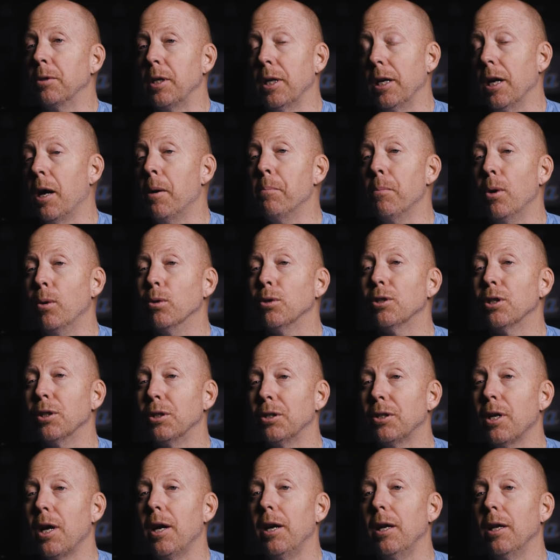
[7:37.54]
thing I'm most
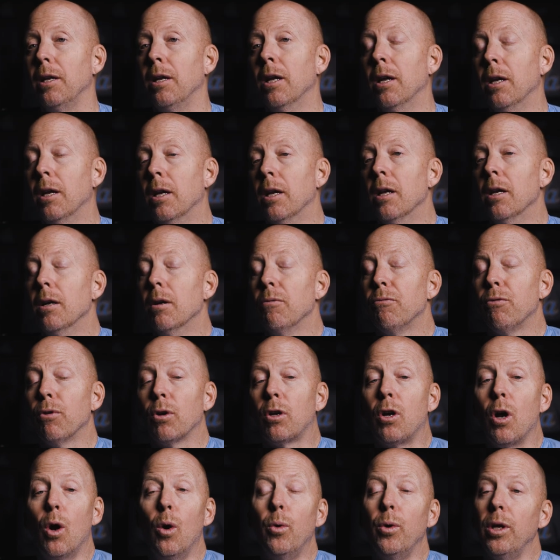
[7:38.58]
excited for
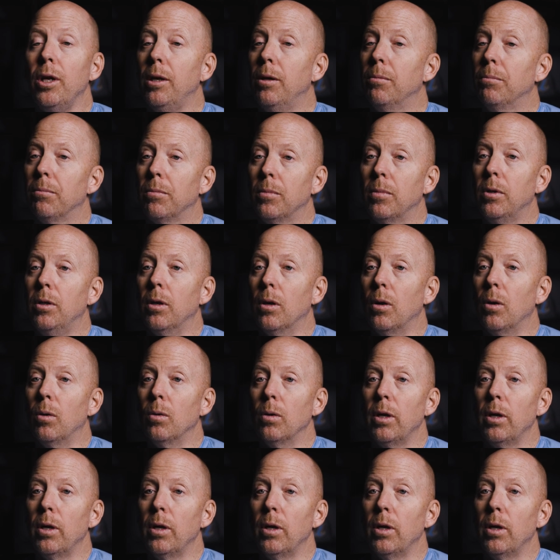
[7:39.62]
Cody, you know,